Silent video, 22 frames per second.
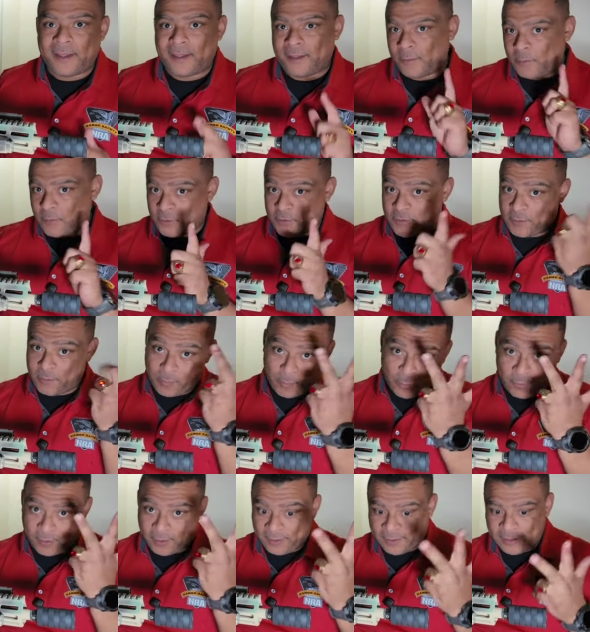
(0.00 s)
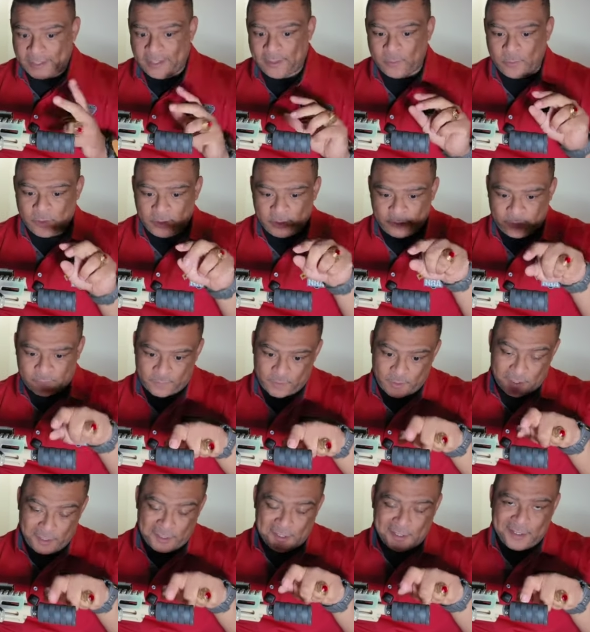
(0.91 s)
And then most importantly, we've
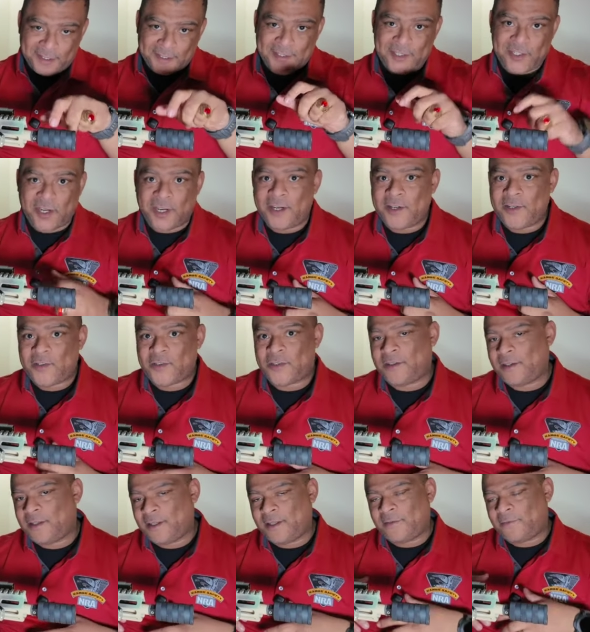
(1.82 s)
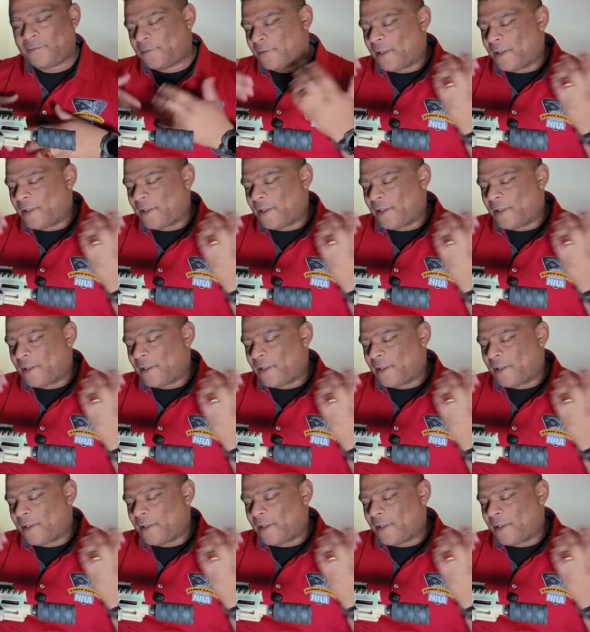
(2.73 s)
changed the